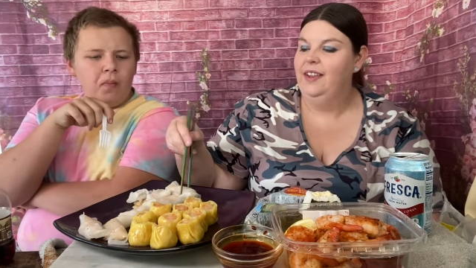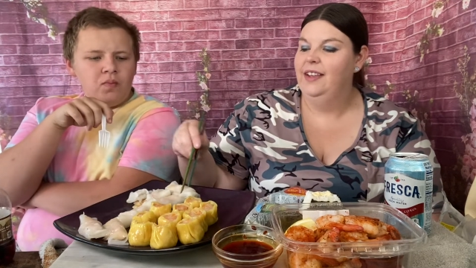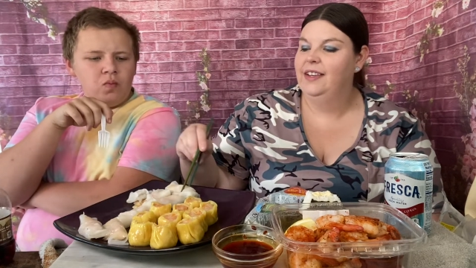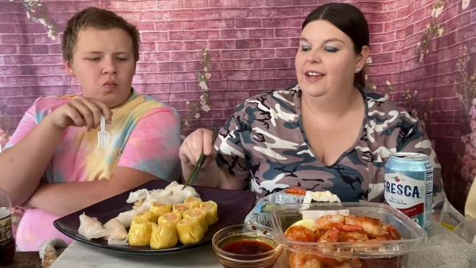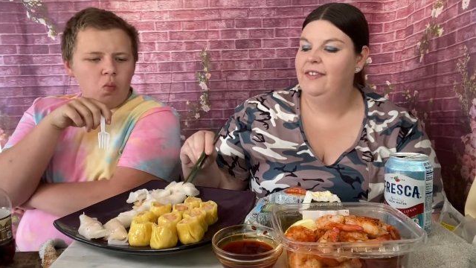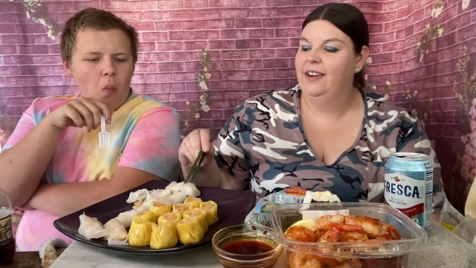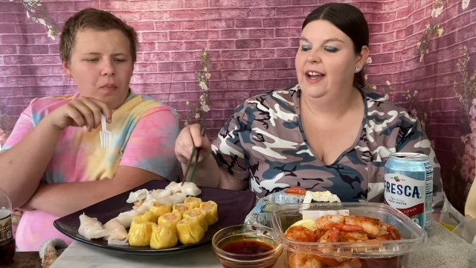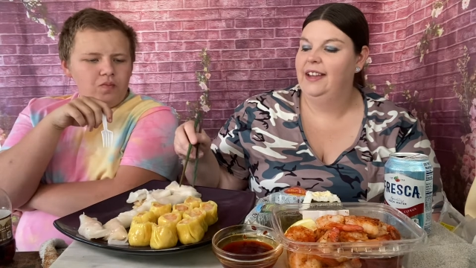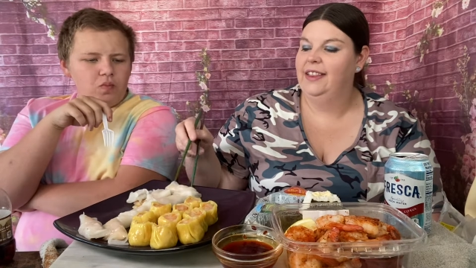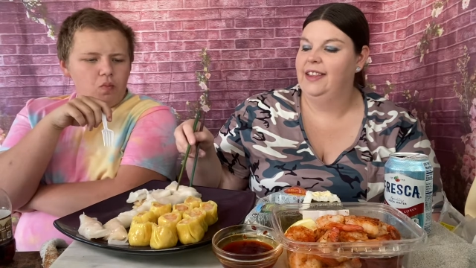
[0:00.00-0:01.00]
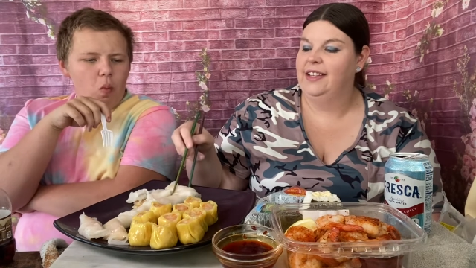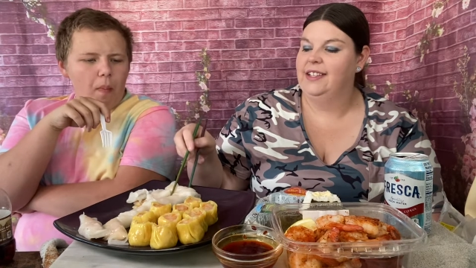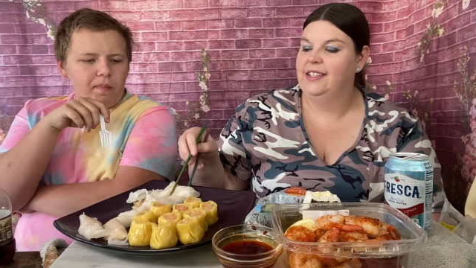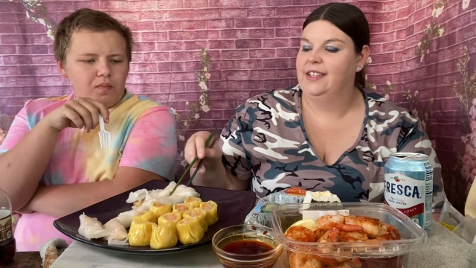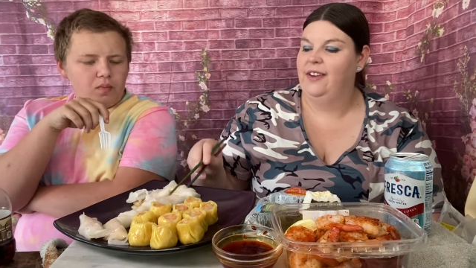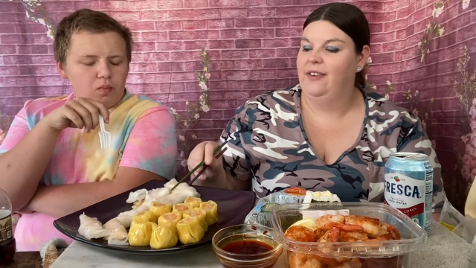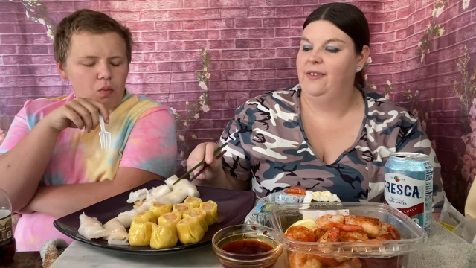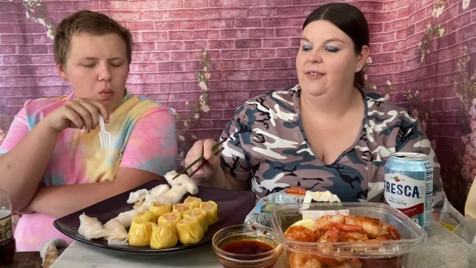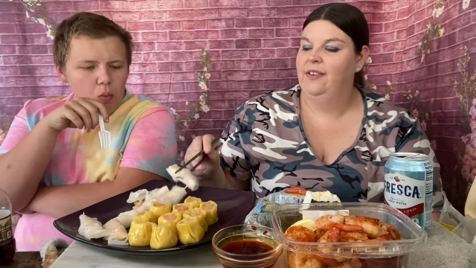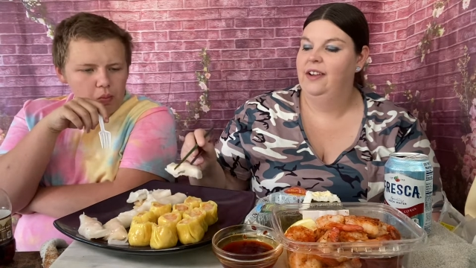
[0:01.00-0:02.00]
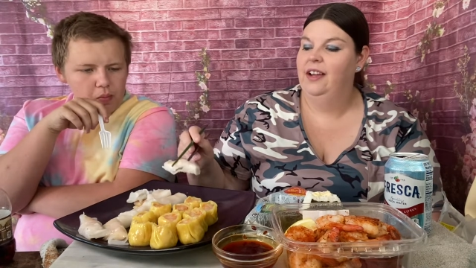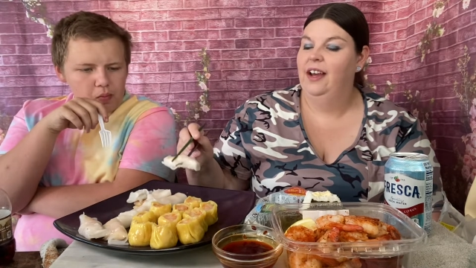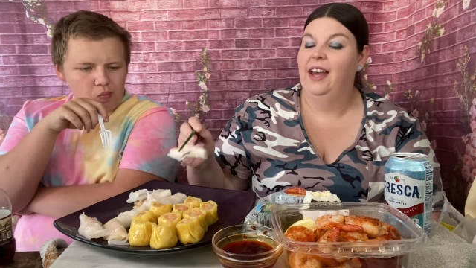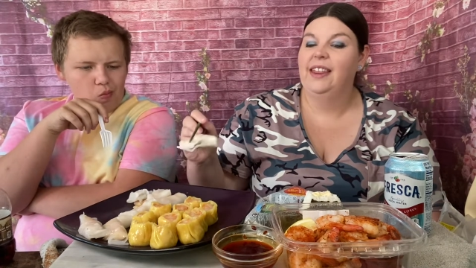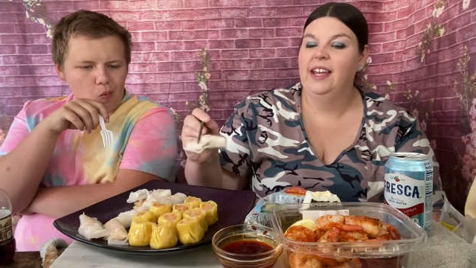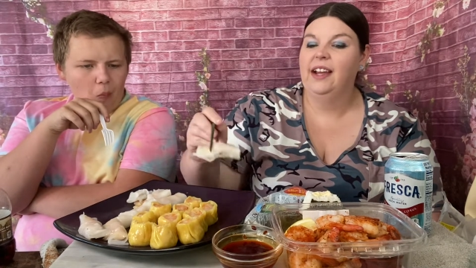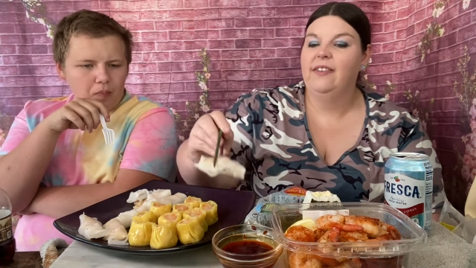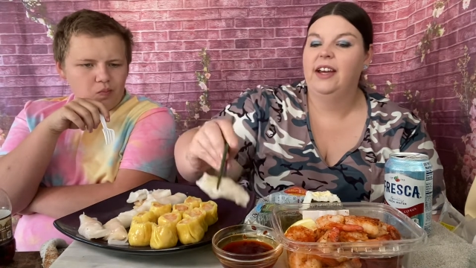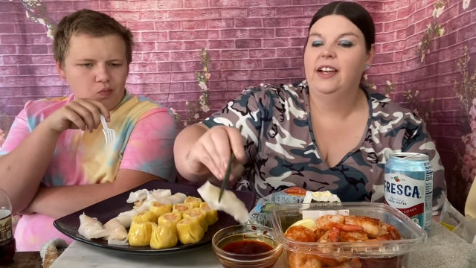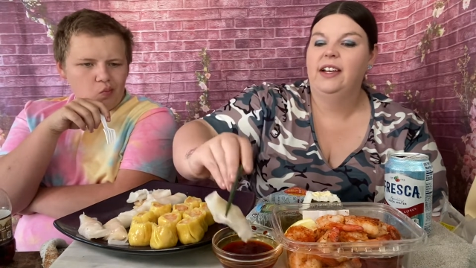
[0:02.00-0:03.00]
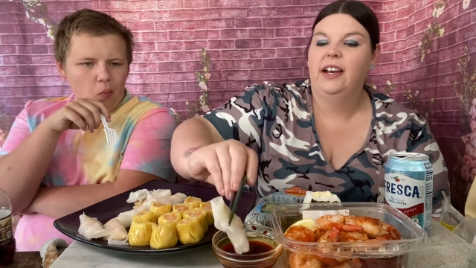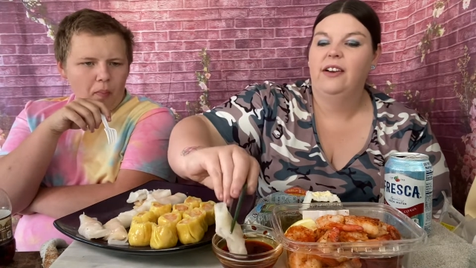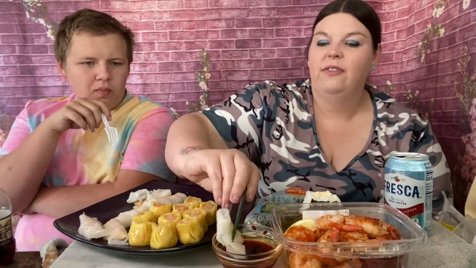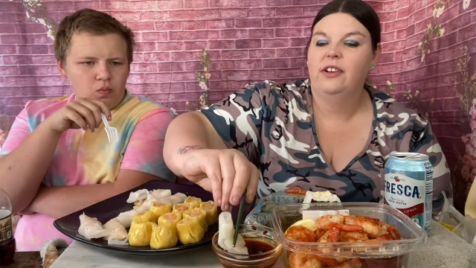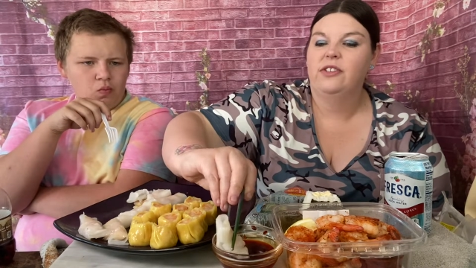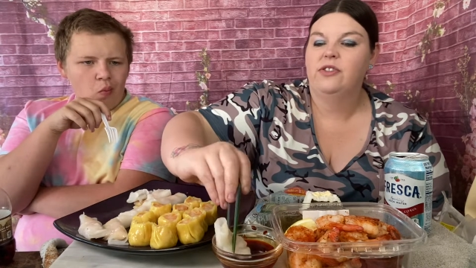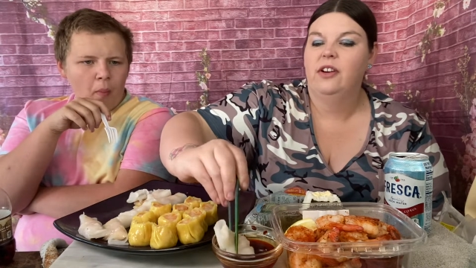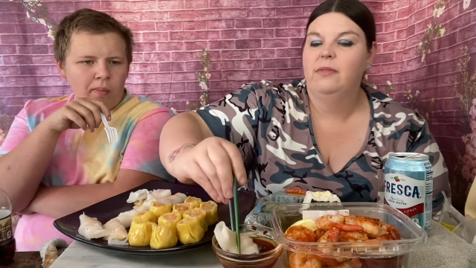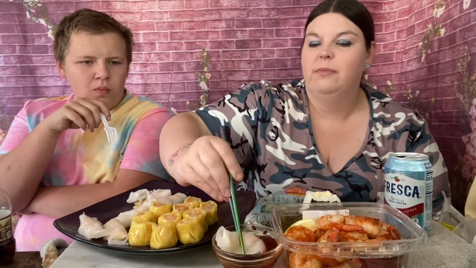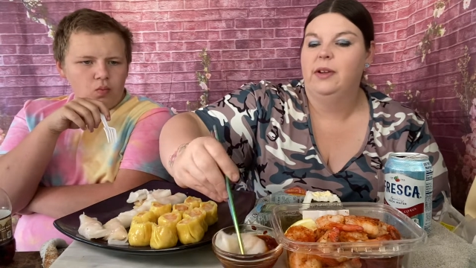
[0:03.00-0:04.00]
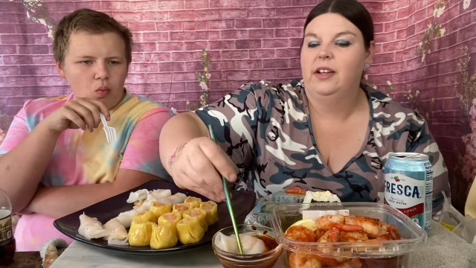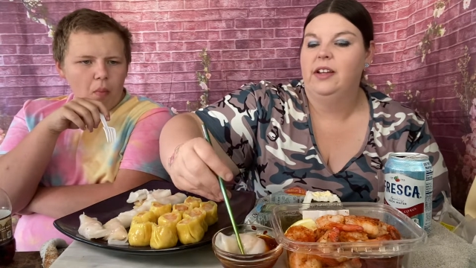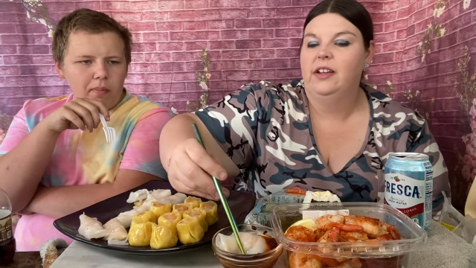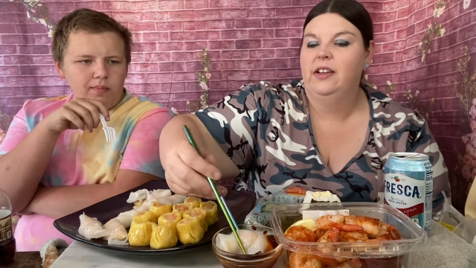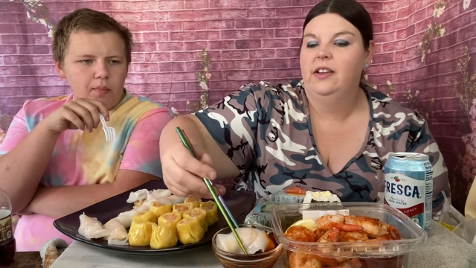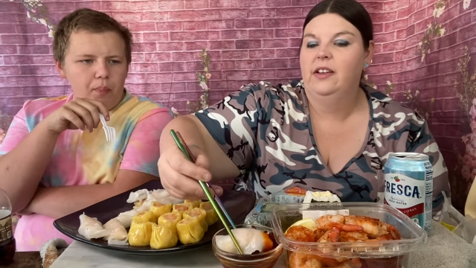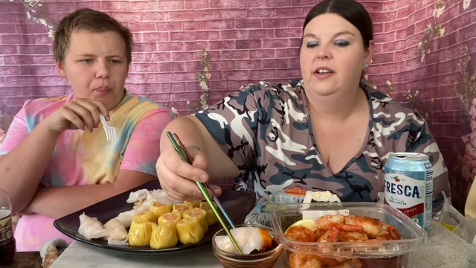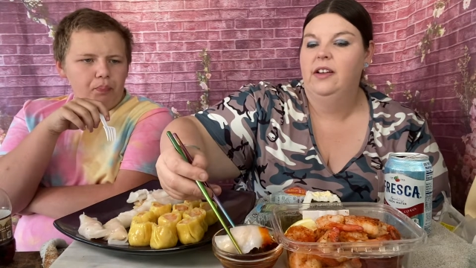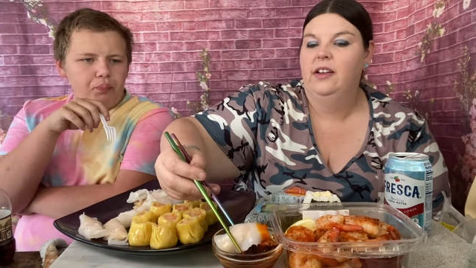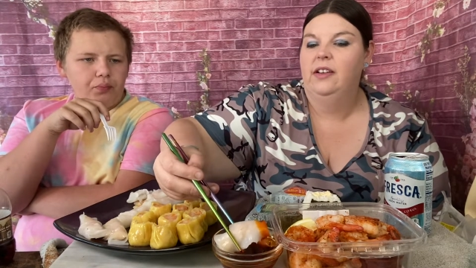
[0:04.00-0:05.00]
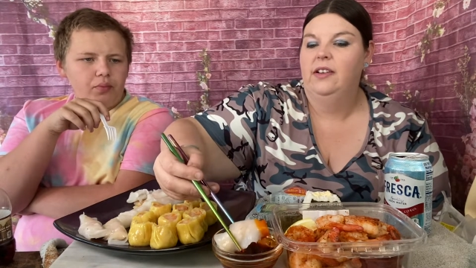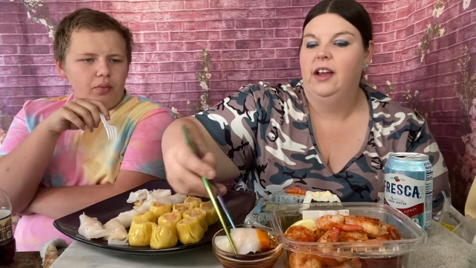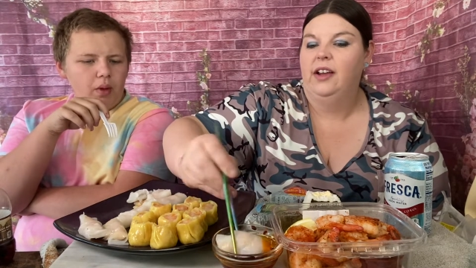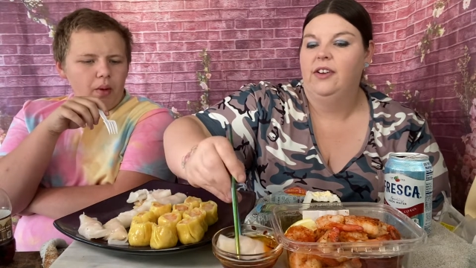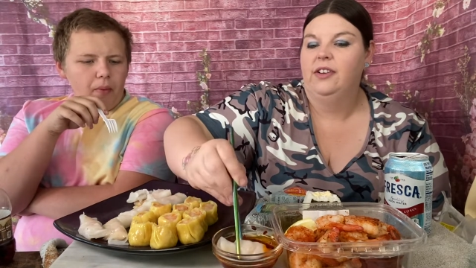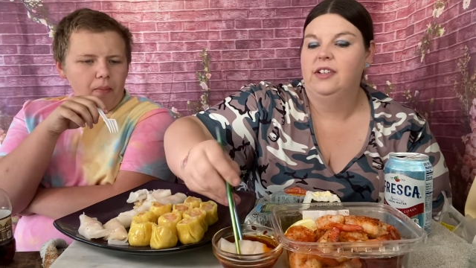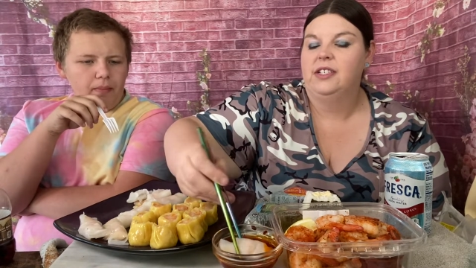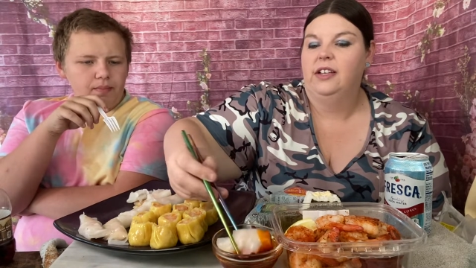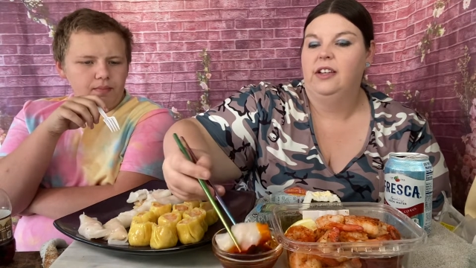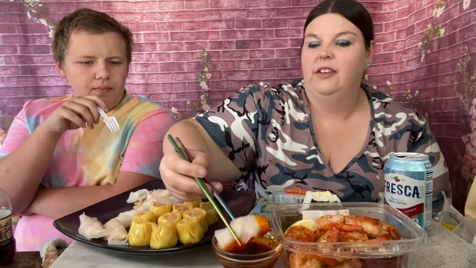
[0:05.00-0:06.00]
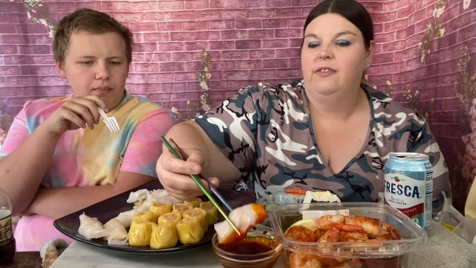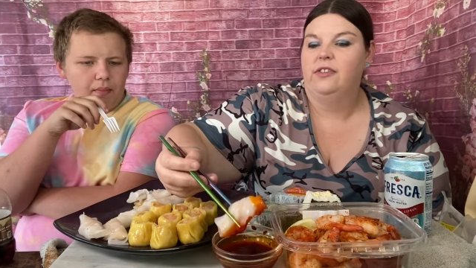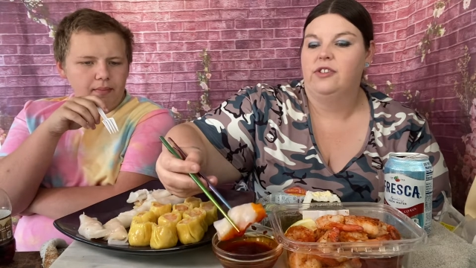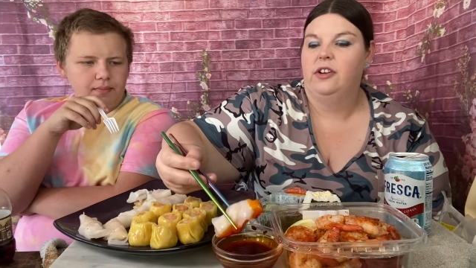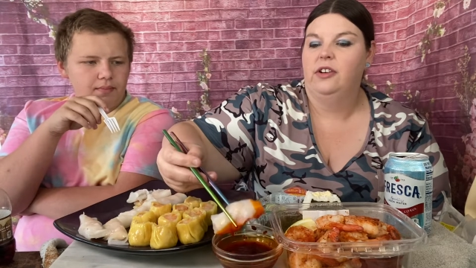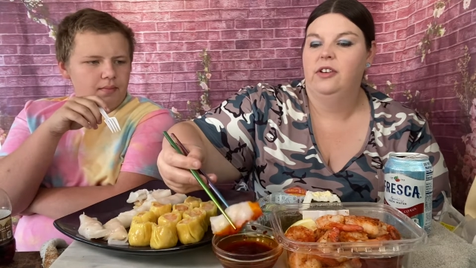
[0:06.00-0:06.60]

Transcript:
Speaker 1: Never had this, so I think I've had it at a restaurant, but I couldn't tell you for sure.